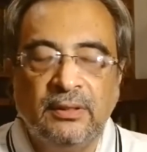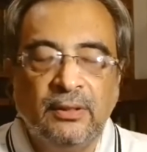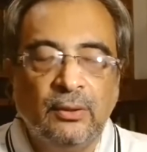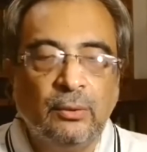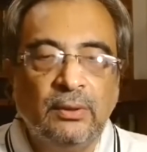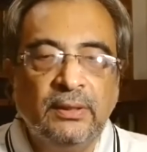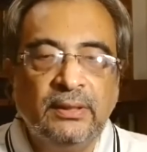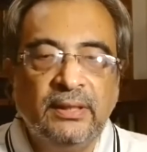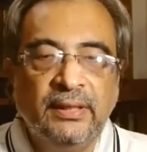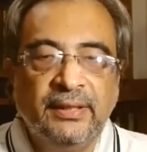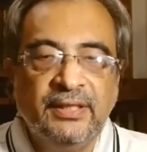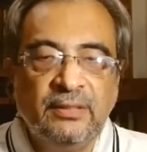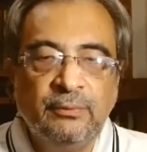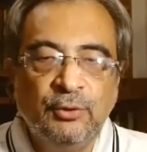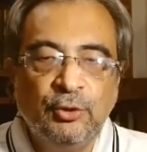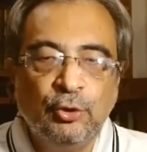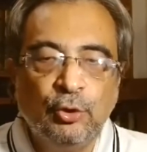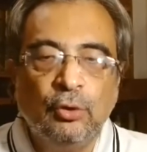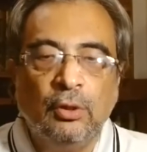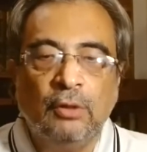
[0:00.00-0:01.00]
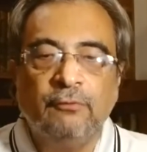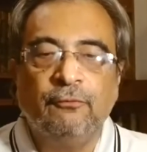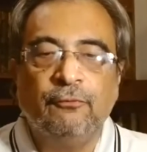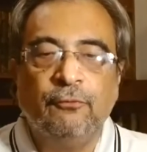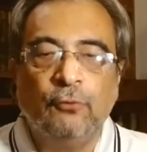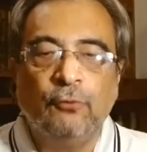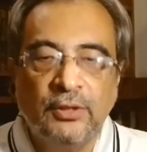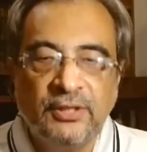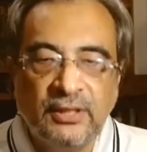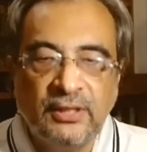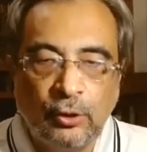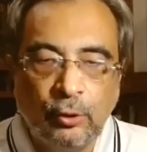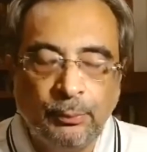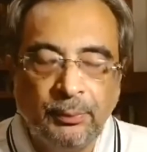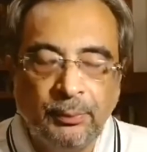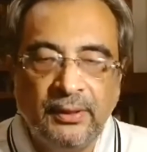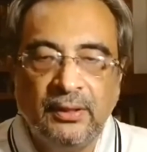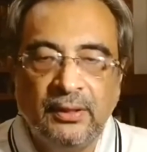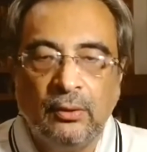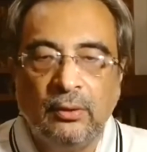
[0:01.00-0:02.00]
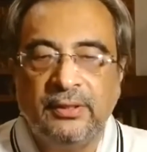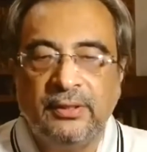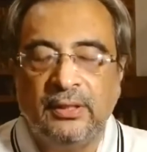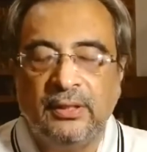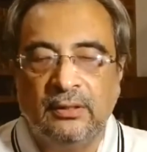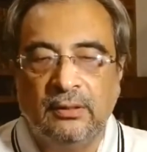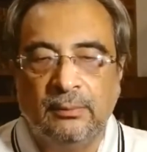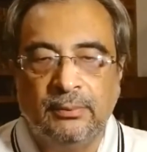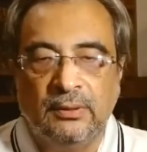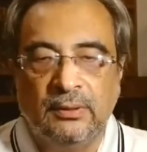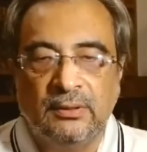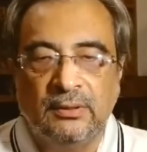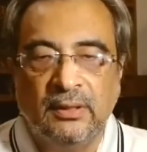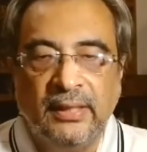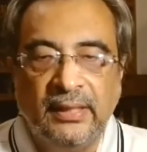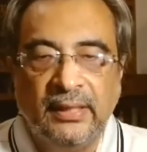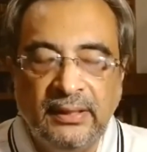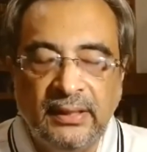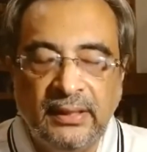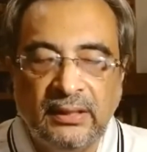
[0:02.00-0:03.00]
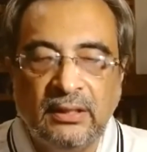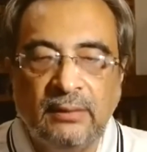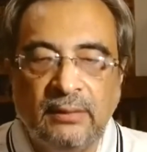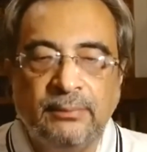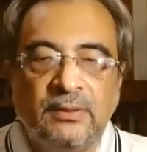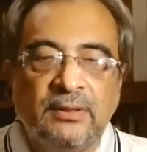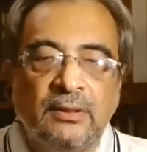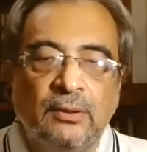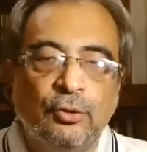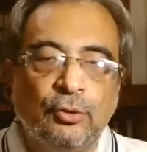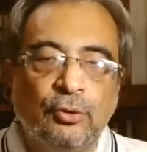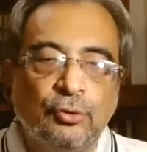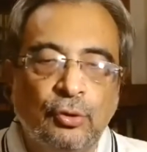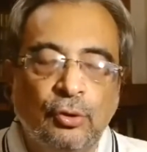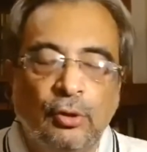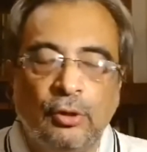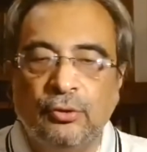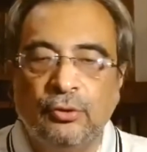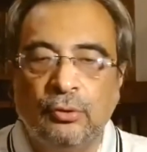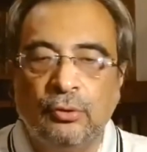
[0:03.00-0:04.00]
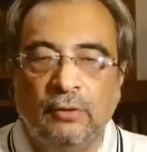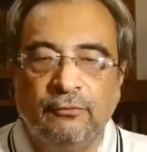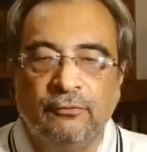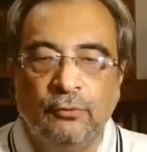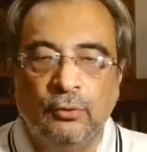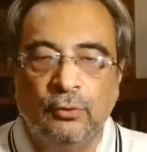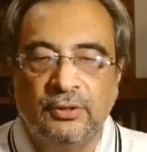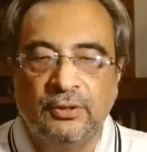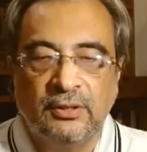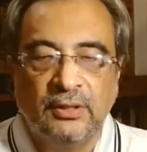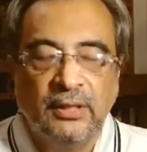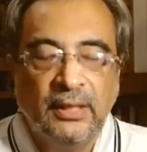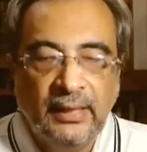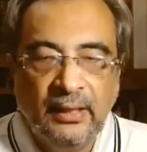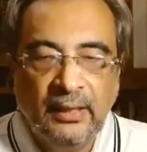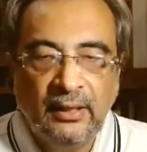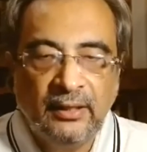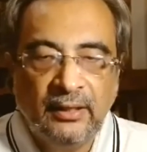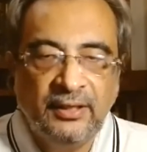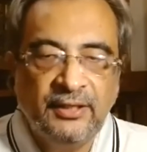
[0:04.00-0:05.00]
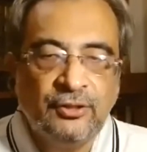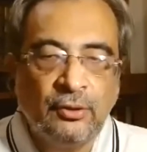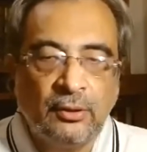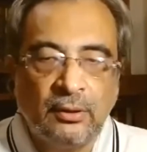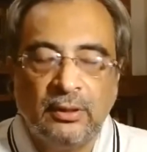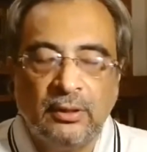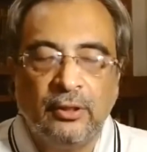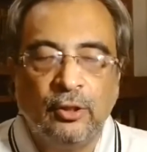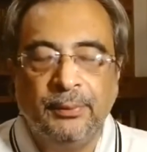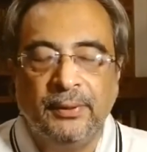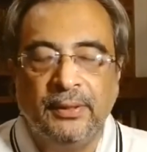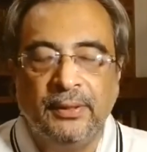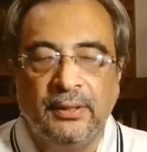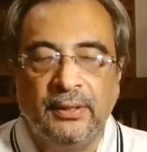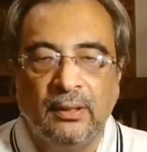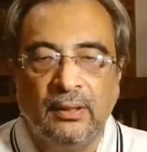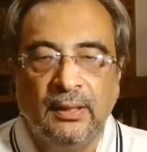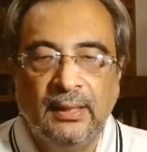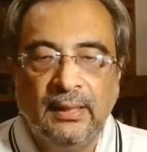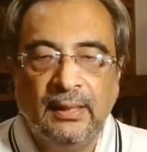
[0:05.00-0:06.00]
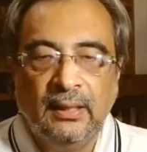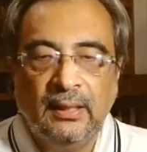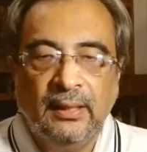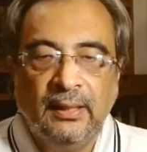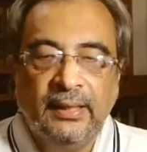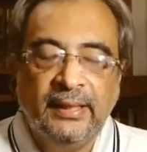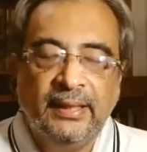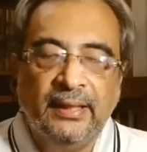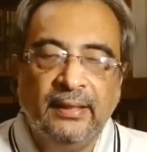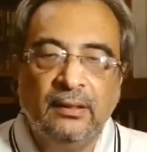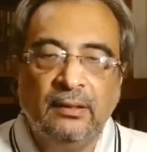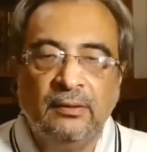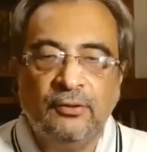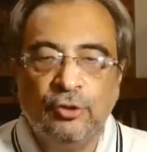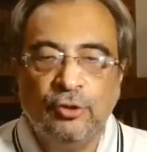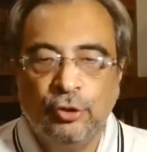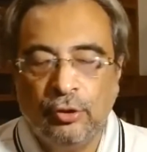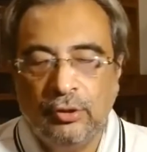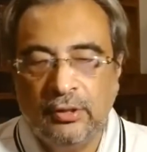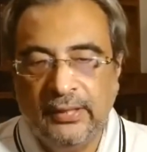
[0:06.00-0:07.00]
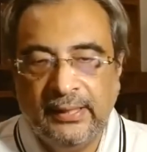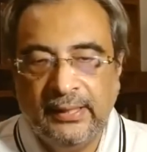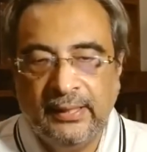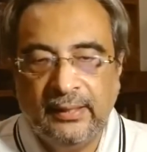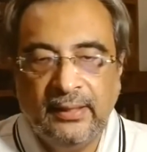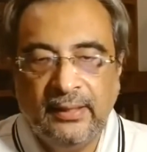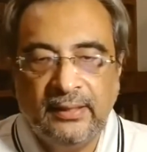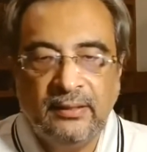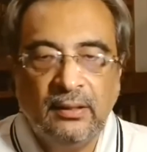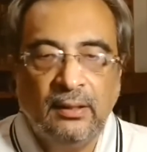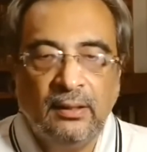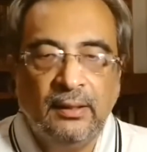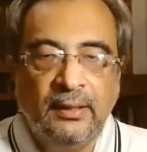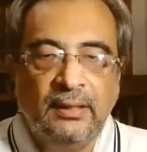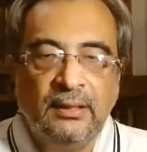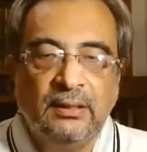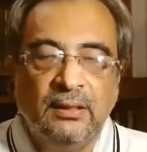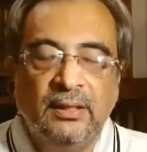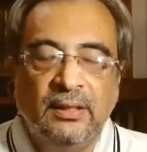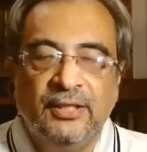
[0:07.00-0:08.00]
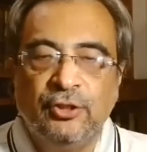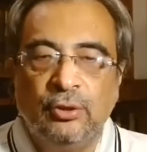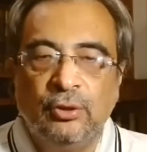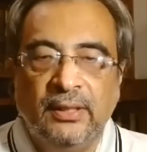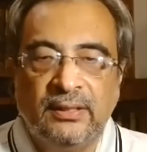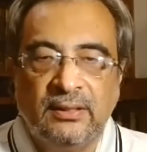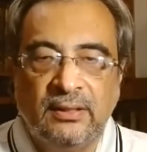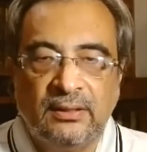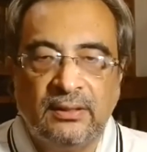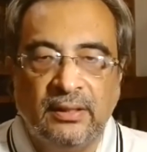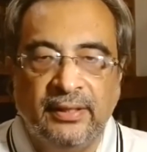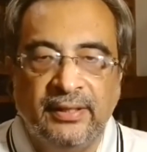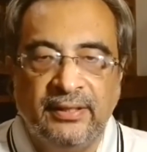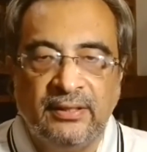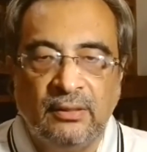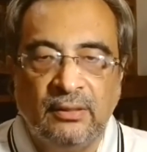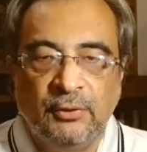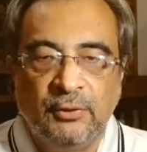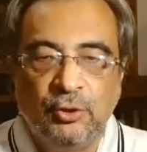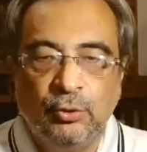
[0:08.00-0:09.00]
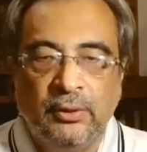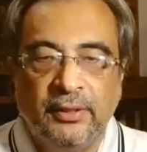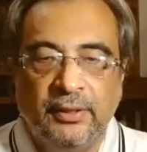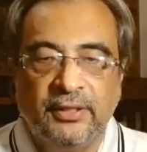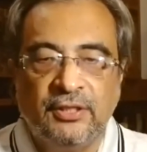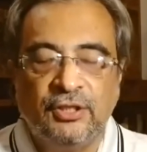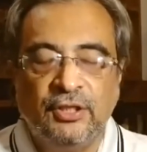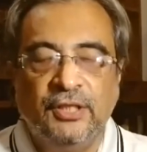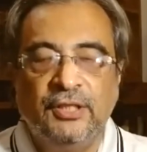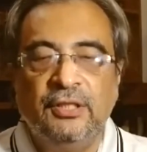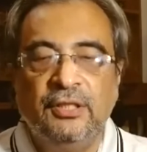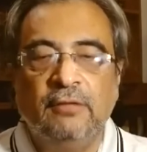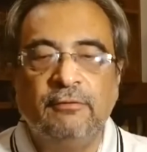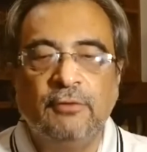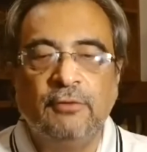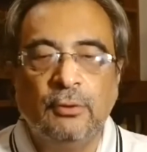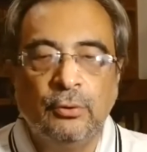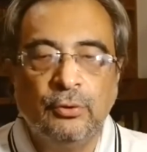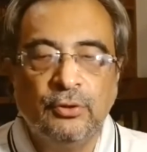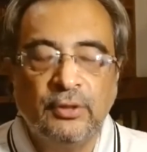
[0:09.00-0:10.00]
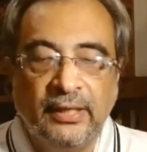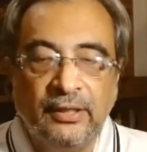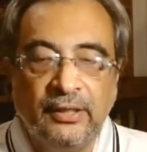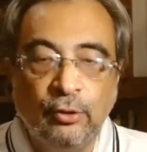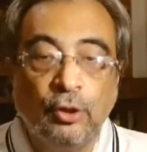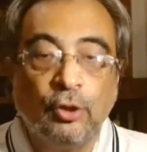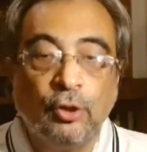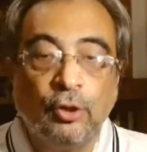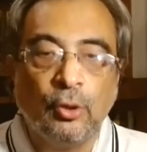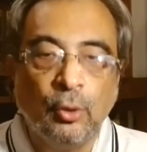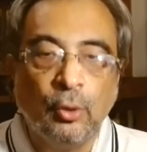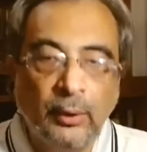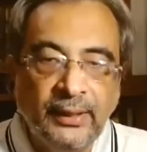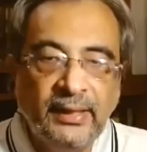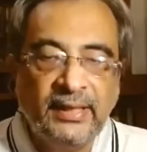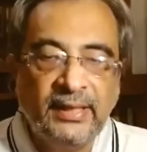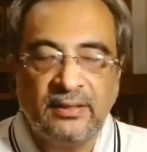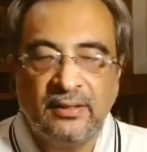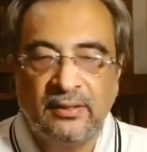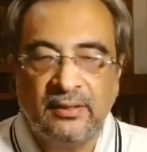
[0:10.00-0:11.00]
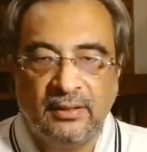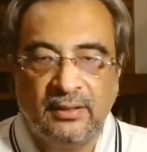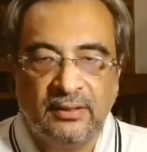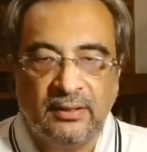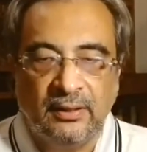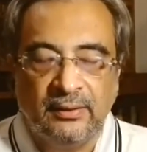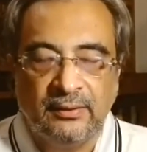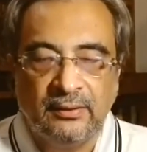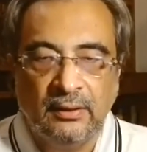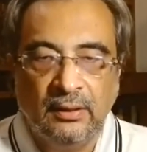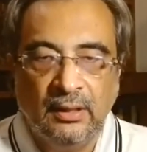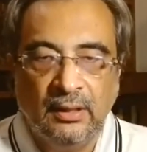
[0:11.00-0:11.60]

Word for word: The only thing is we should not force our opinion on the other person. And the other person should also not force his or her opinion and should take it as an intellectual exercise in which you're exchanging views and you're growing as a result.